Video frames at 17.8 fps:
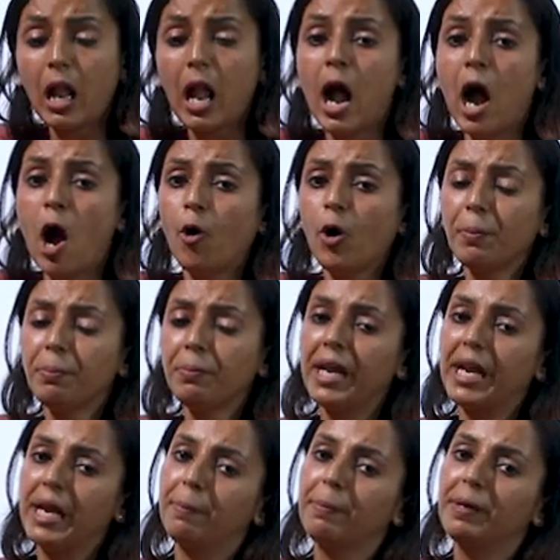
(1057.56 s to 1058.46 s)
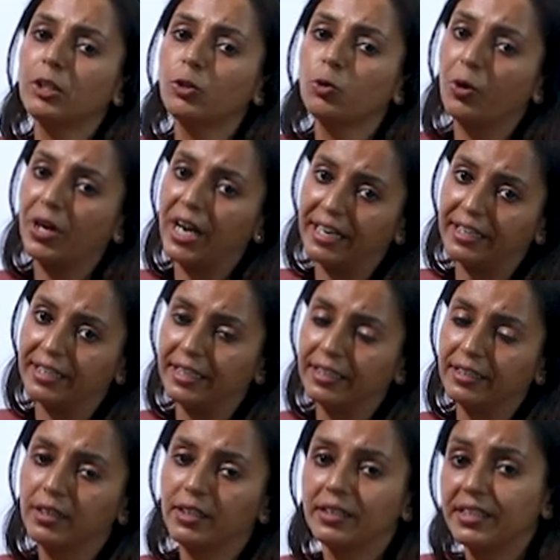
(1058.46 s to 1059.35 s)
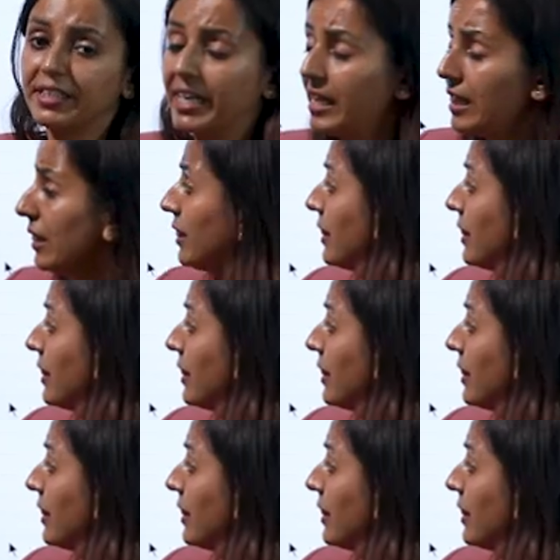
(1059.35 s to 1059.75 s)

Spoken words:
I am able to get it till